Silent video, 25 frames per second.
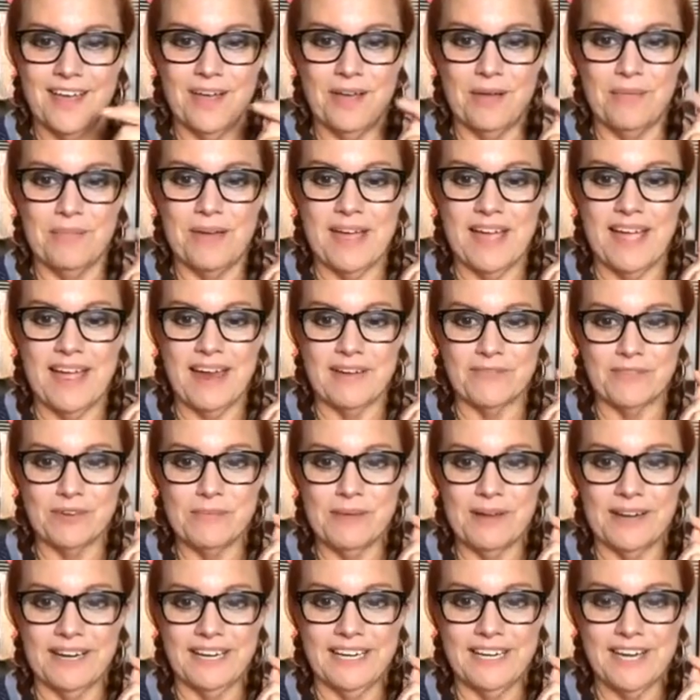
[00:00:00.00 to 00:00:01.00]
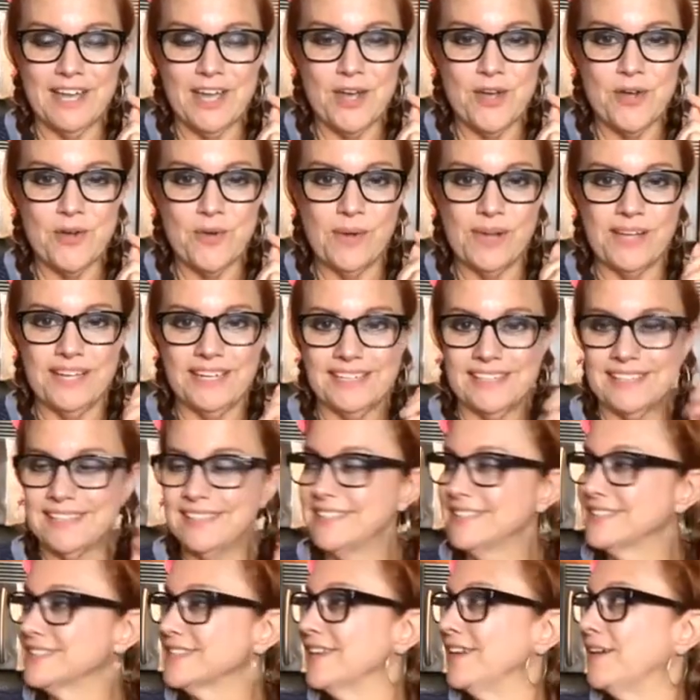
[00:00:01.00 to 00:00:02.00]
Um, everybody know it
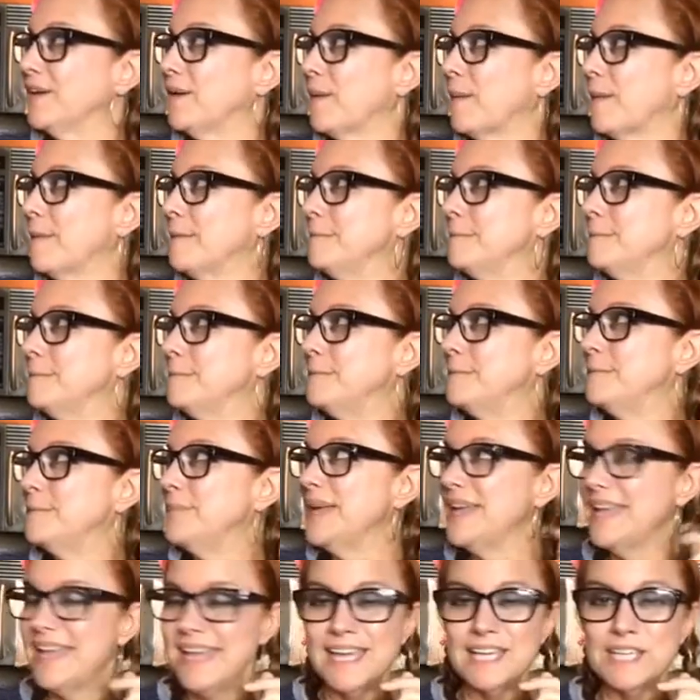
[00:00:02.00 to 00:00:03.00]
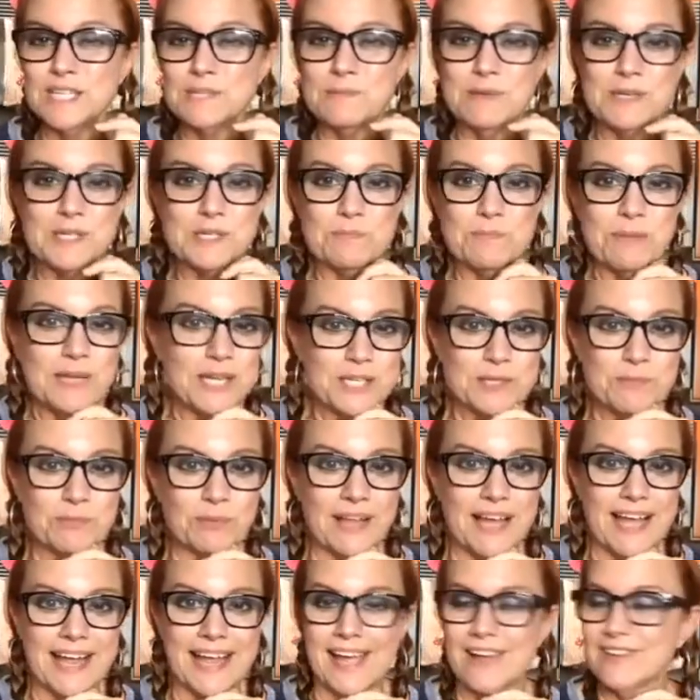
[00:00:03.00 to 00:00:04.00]
is pitch, pitch,
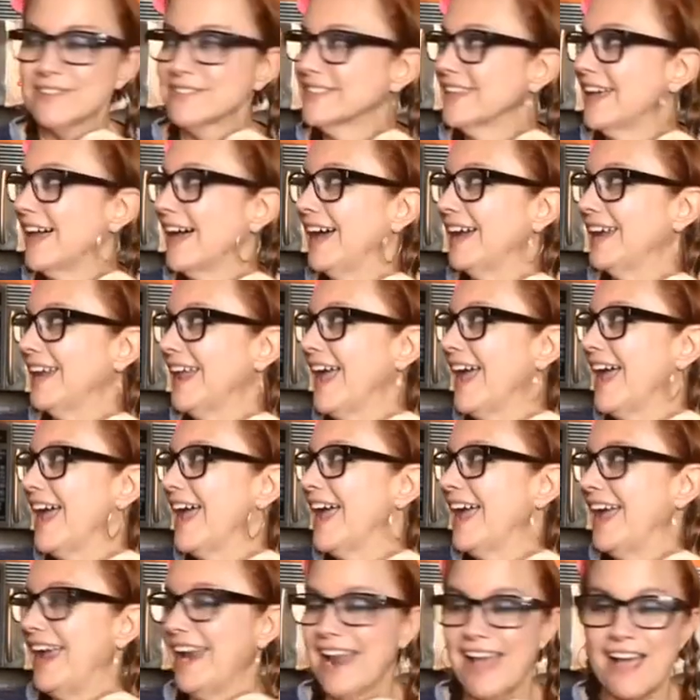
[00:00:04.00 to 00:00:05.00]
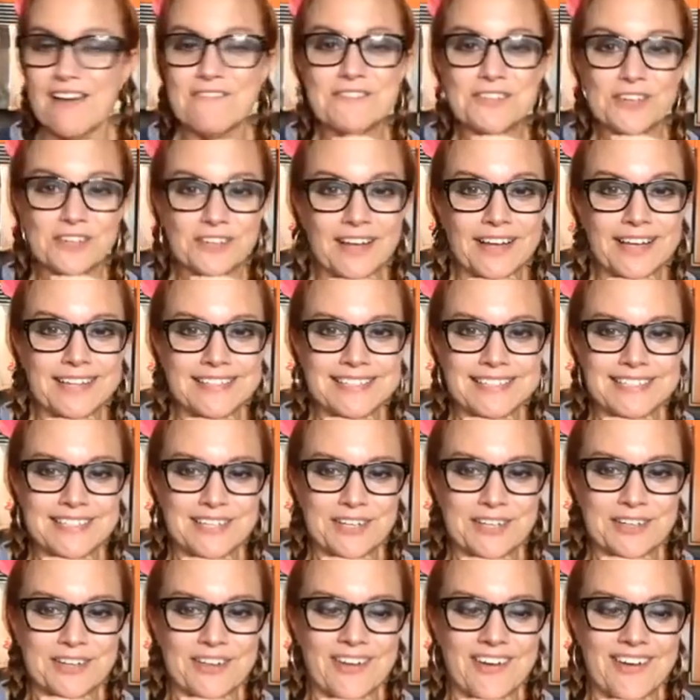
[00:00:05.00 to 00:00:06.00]
pitch black outside, and I feel like it's
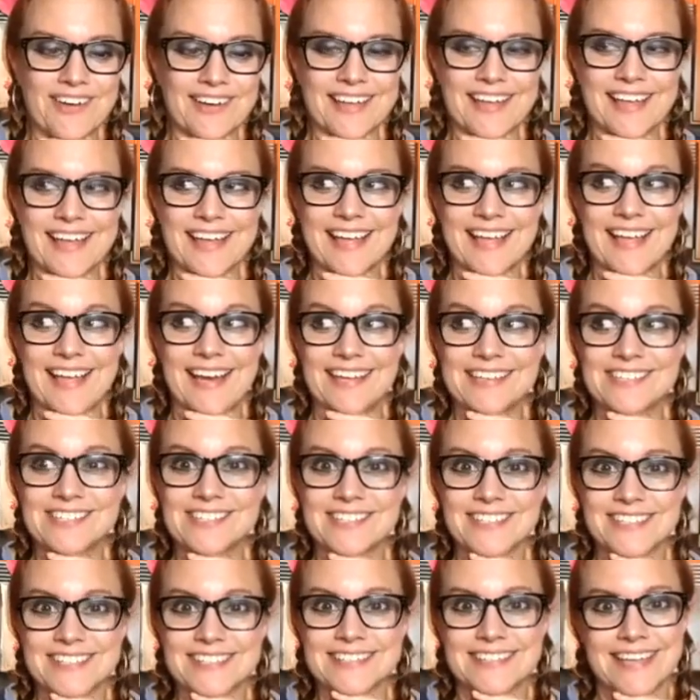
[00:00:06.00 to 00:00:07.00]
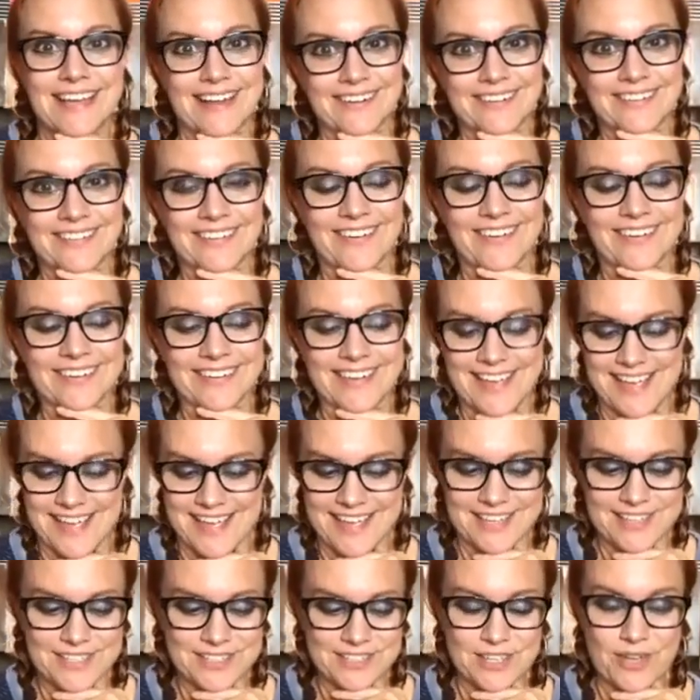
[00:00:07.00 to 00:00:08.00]
10 o'clock and it's just 9 o'clock.
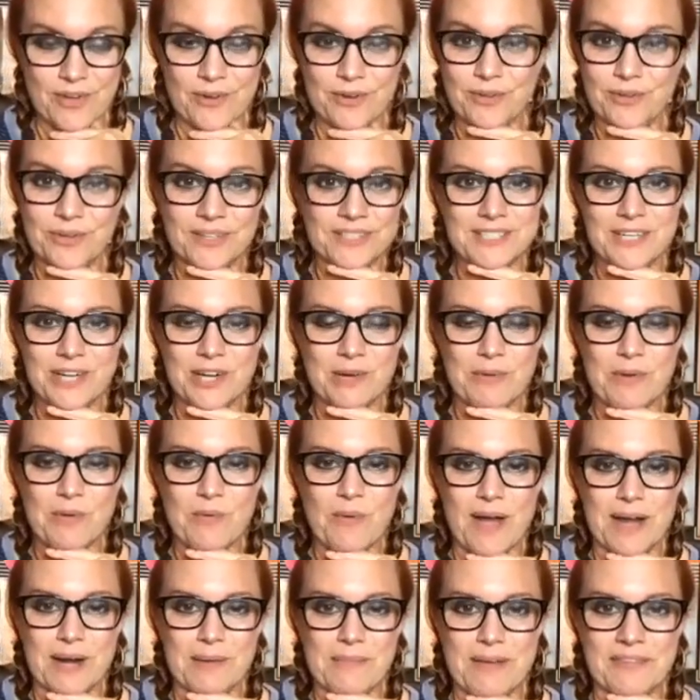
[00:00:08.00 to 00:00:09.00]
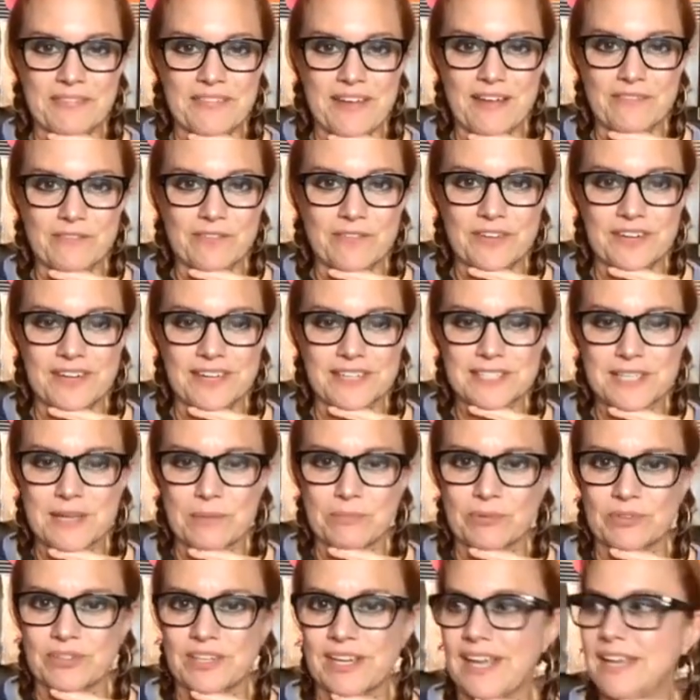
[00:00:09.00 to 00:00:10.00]
So you'll get to hear me whine about that for the
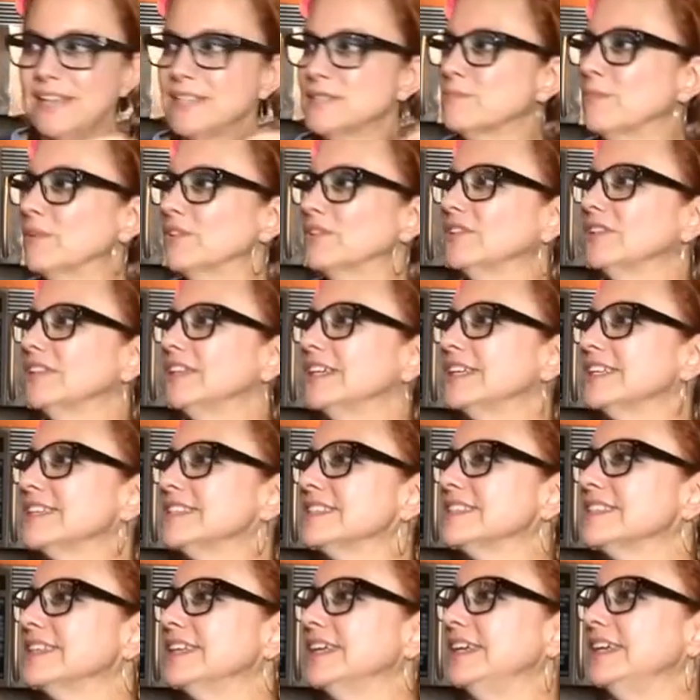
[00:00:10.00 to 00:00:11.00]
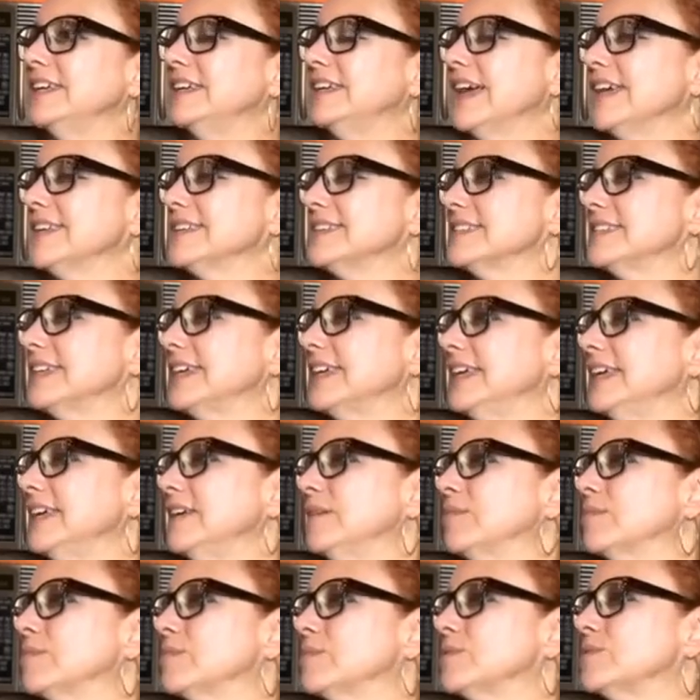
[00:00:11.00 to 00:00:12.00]
next couple of days. But let us see.
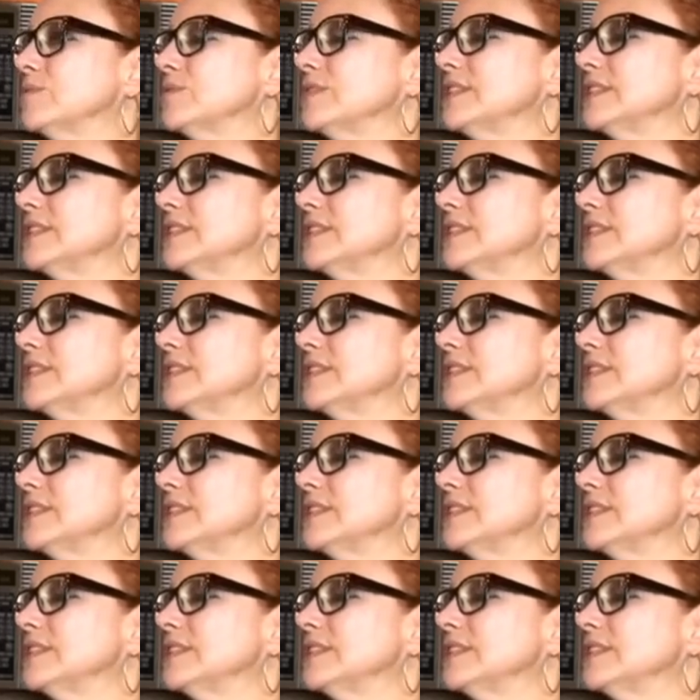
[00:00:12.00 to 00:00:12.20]
Dusty!